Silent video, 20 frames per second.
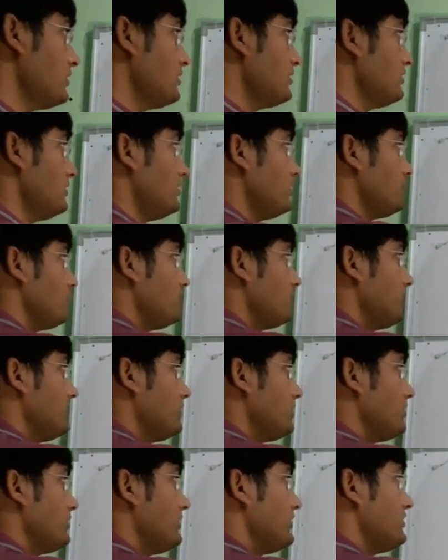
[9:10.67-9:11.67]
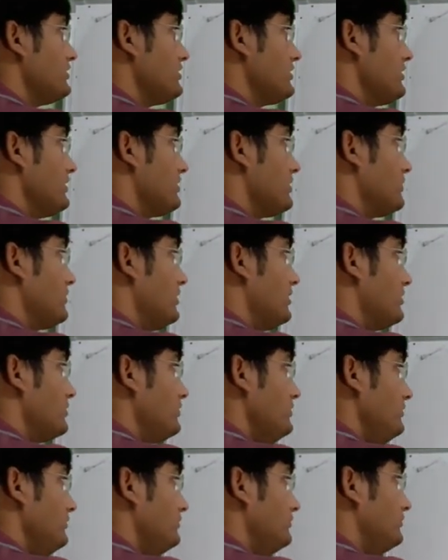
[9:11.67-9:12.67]
Therefore particular integral equal
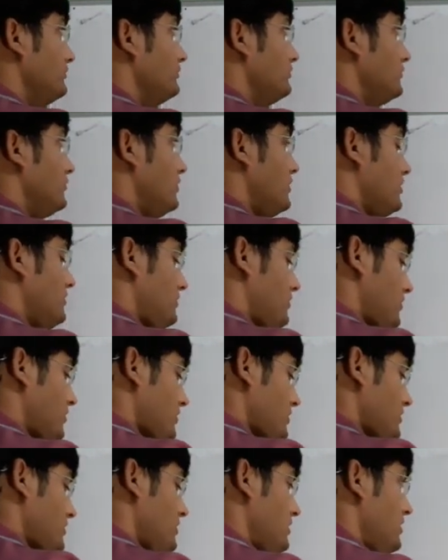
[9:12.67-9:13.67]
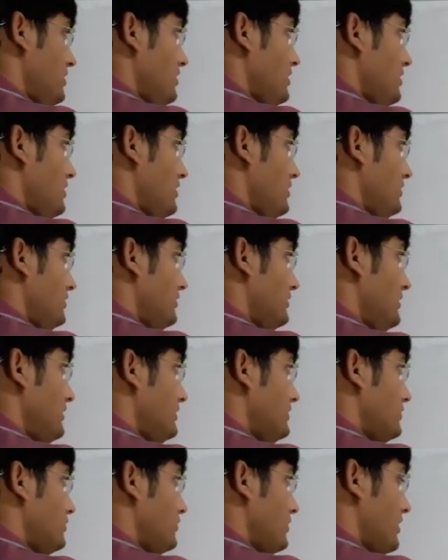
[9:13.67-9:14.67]
to 1 upon d
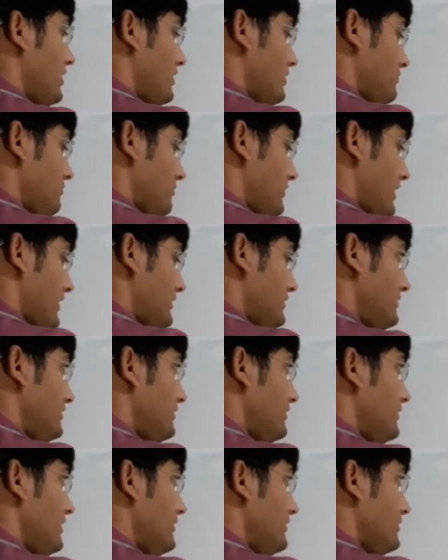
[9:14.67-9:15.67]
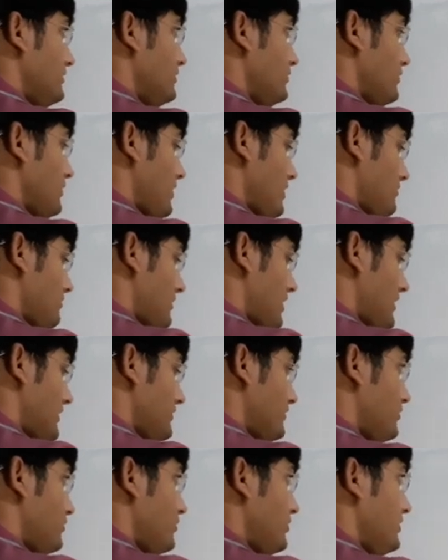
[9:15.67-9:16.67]
square minus d dash square
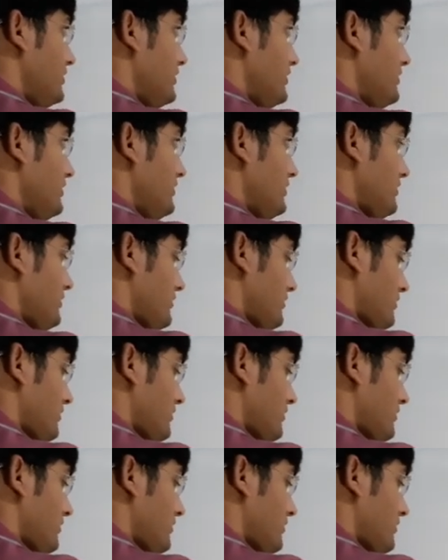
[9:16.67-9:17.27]
minus 3d